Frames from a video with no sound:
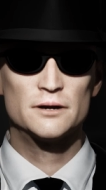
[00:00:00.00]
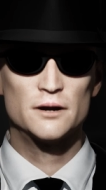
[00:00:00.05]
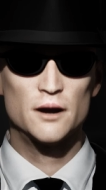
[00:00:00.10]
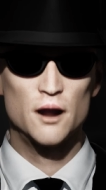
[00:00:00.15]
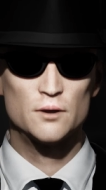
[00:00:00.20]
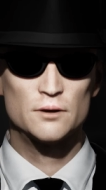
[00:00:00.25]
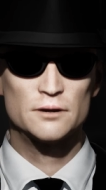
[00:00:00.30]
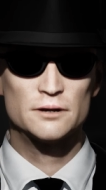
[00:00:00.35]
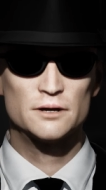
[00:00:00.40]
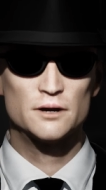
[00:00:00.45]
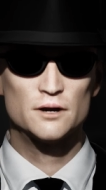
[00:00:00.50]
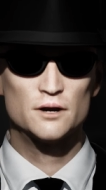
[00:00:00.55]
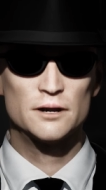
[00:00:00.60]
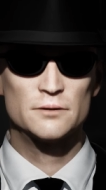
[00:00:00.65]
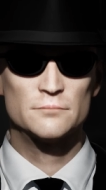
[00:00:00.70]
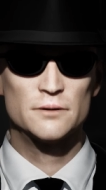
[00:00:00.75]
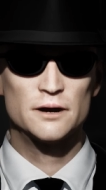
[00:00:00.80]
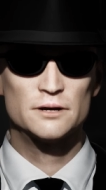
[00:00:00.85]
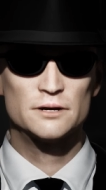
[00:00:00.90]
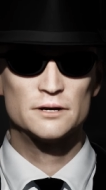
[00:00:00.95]
noticed
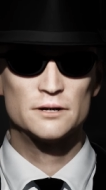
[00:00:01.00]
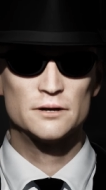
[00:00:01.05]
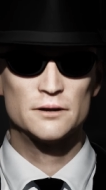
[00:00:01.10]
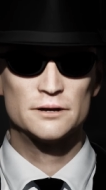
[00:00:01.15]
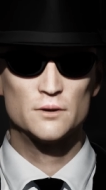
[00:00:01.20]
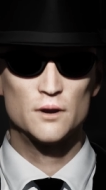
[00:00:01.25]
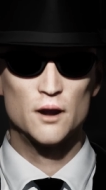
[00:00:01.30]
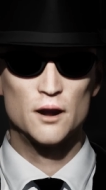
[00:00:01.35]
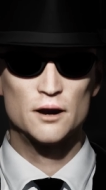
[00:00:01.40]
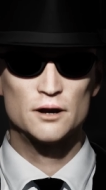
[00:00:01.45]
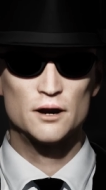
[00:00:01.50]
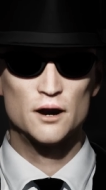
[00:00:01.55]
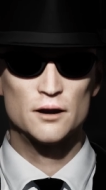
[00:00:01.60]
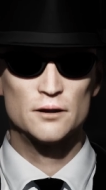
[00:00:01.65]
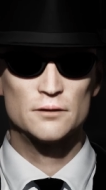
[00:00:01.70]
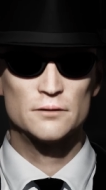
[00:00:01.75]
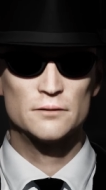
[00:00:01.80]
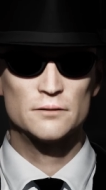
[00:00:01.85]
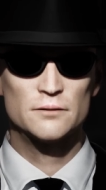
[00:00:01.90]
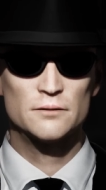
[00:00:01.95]
ripples in the water
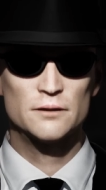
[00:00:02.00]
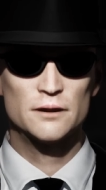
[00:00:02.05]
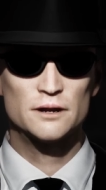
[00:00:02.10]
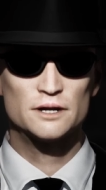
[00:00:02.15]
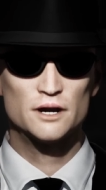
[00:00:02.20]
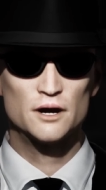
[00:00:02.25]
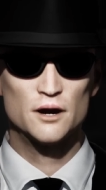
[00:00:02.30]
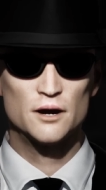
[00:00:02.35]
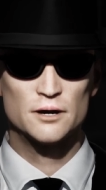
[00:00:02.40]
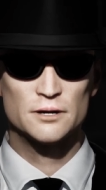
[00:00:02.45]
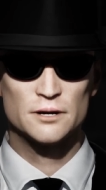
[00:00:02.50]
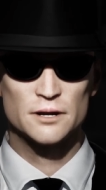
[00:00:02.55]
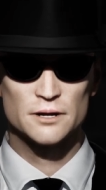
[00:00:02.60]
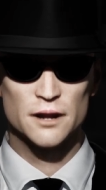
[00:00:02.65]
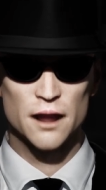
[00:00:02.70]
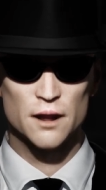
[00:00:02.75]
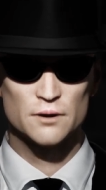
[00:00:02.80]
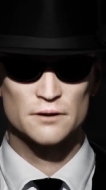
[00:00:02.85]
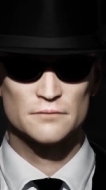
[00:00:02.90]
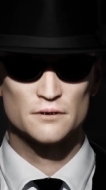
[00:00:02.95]
circling
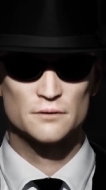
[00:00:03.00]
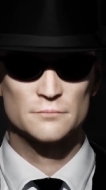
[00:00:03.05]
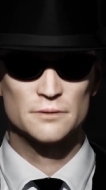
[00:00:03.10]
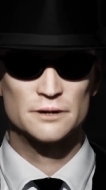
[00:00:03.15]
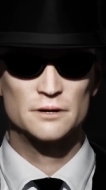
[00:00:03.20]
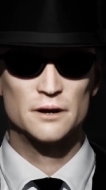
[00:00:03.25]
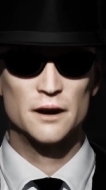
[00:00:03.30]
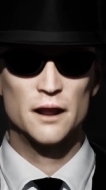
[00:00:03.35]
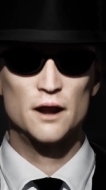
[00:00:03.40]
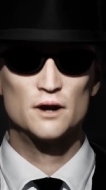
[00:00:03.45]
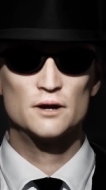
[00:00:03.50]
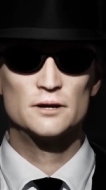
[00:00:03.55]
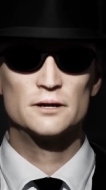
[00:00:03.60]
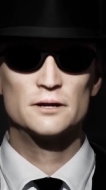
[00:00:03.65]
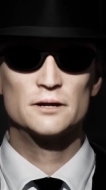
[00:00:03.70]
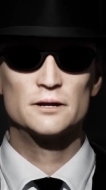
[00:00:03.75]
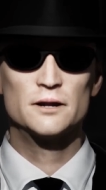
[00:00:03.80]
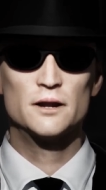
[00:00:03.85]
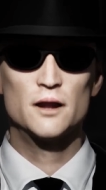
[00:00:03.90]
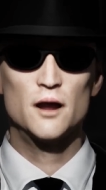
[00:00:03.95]
out from the dark
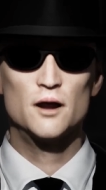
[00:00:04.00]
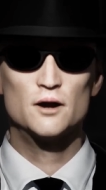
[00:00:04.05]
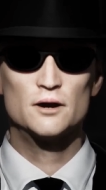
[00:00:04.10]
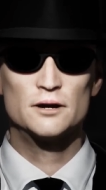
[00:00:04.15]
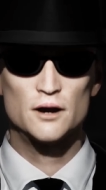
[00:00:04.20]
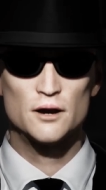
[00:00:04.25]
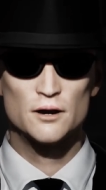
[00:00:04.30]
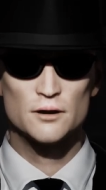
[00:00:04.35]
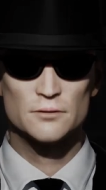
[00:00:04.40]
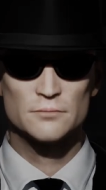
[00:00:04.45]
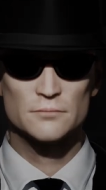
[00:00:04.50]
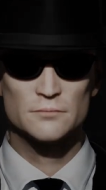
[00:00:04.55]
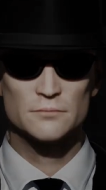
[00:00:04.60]
corner.